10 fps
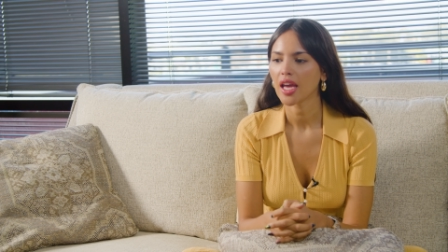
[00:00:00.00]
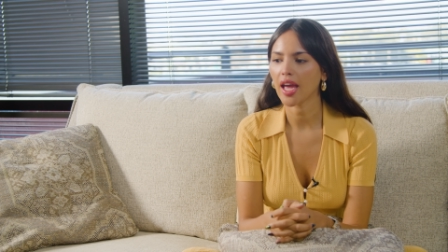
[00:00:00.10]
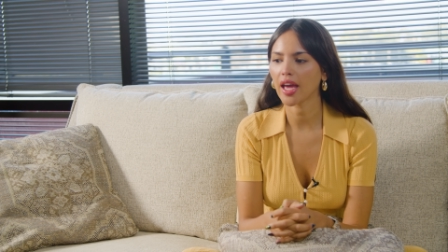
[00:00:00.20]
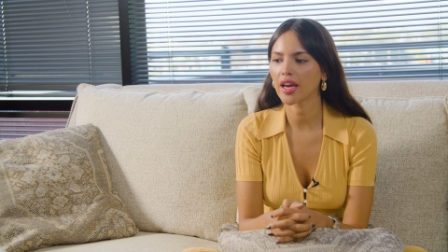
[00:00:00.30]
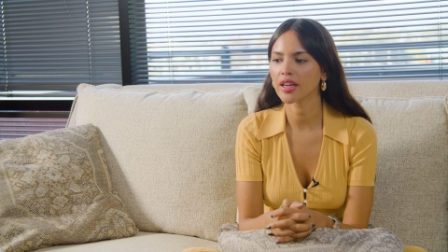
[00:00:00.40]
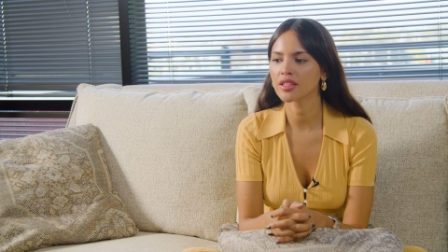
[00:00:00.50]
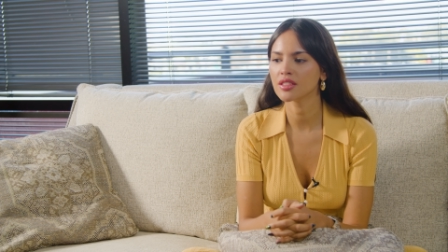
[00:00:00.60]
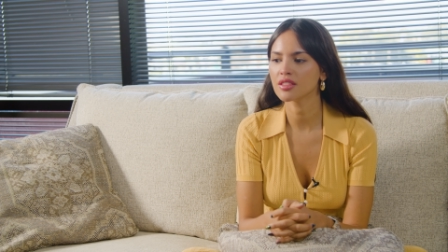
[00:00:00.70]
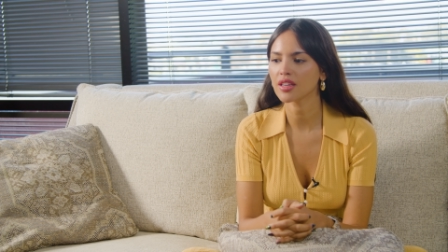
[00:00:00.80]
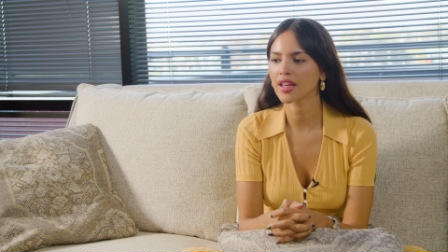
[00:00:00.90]

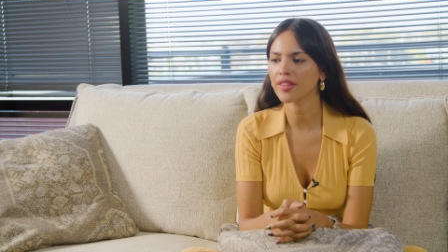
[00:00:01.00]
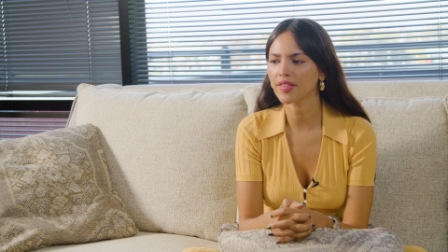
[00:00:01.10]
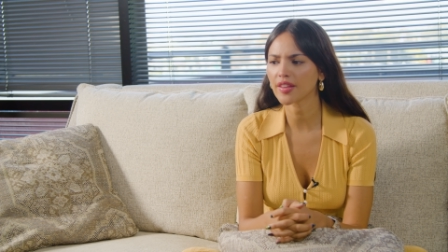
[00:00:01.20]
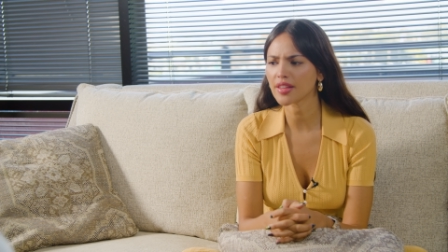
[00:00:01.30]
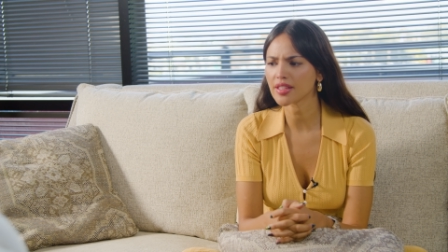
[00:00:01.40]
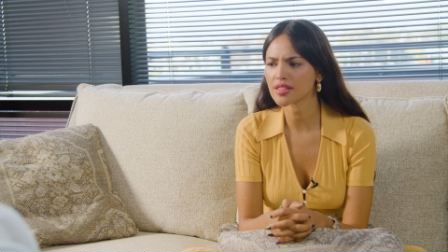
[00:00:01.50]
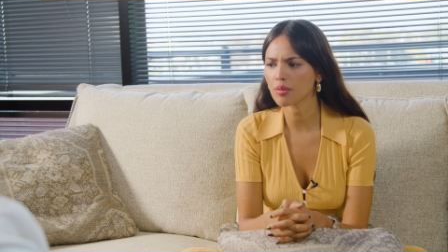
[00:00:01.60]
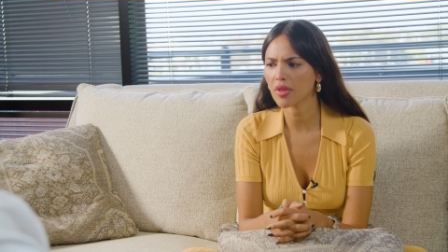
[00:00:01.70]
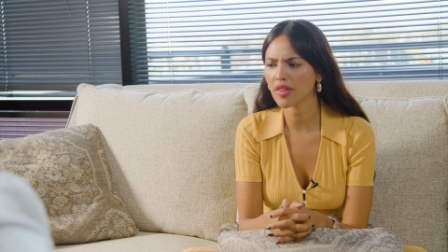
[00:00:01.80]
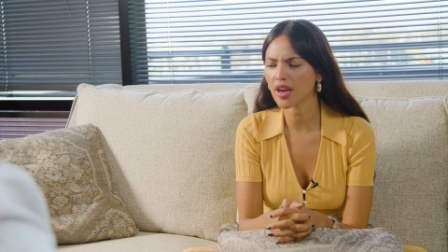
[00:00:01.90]
and I think that that's
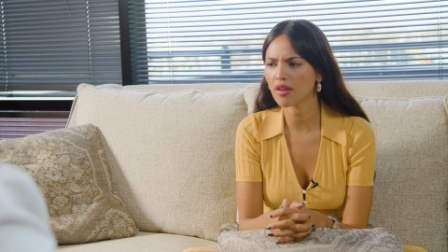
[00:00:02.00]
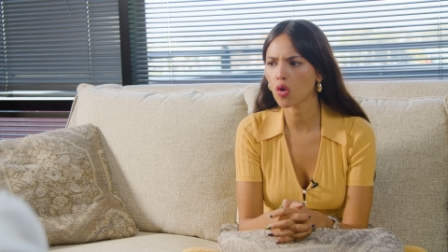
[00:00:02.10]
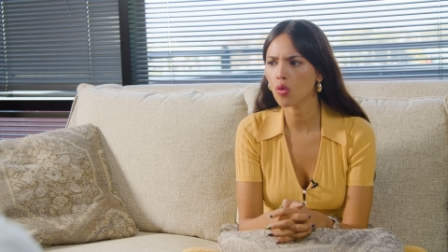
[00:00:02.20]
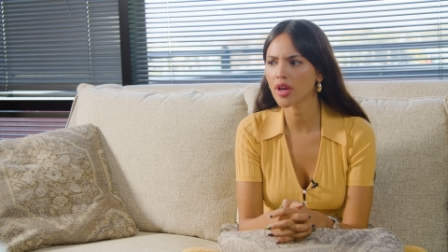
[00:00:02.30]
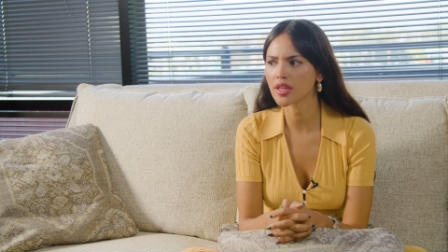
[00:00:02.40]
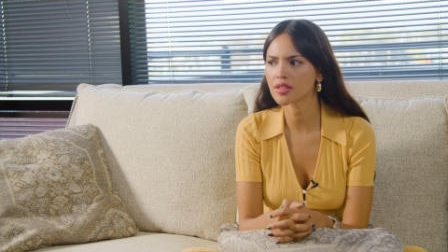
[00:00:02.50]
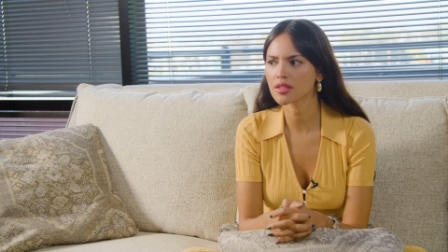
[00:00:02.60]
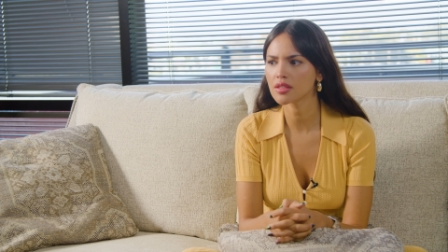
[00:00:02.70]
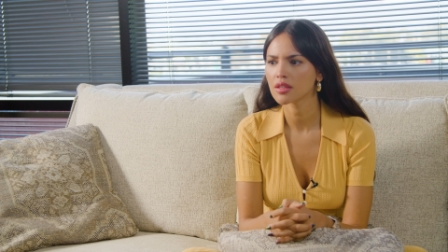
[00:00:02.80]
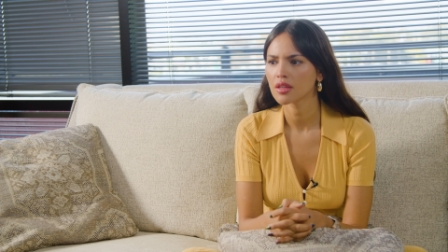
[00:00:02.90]
something that I've
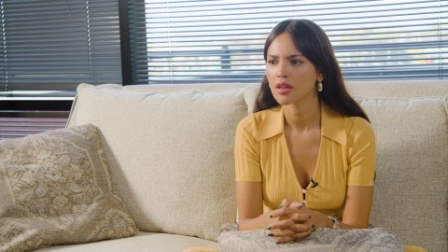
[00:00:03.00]
always